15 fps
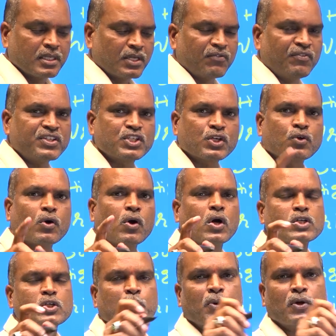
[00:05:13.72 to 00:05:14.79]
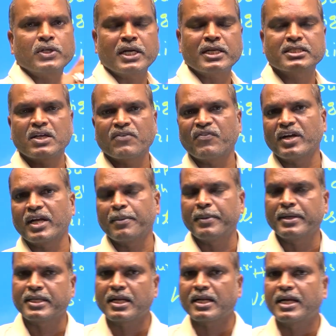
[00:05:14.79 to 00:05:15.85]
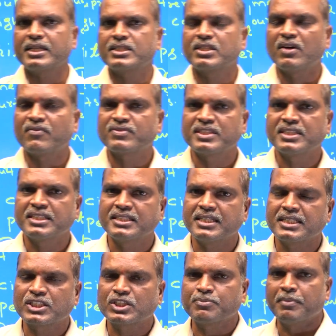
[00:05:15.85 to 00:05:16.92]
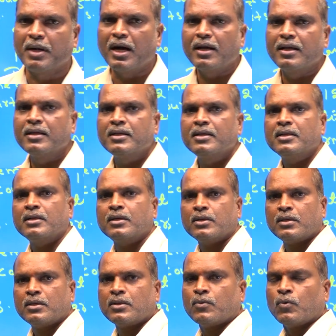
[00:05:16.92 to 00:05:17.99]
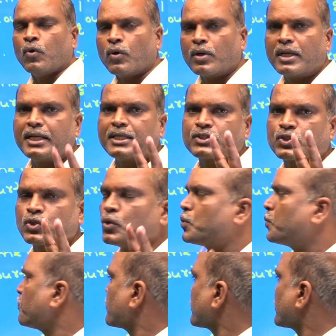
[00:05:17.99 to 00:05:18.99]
Which court protects the fundamental rights of citizens? Only two.